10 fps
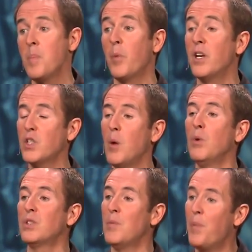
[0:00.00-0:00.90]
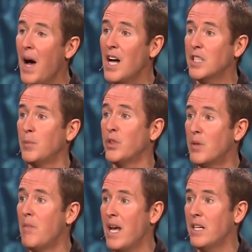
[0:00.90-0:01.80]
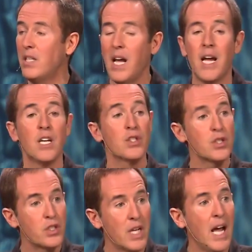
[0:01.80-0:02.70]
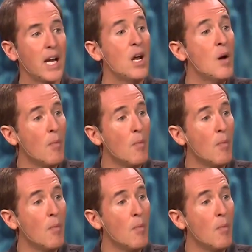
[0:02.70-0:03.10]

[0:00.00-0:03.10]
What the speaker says: but it's almost impossible to maintain and sustain